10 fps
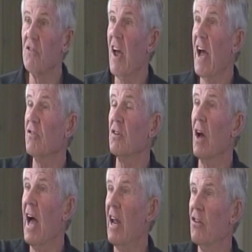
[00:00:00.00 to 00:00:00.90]
is ask
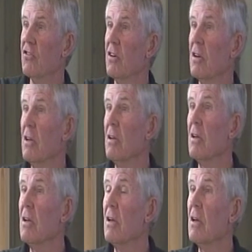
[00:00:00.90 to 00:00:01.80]
Allison
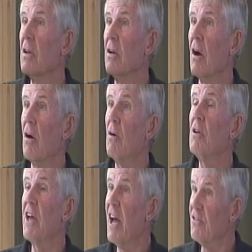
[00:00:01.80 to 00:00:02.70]
no,
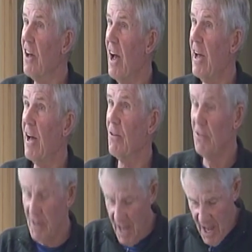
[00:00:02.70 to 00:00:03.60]
yes, hi,
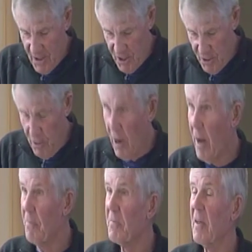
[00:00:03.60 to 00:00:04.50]
Allison, to
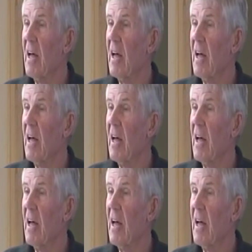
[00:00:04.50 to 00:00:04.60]
um,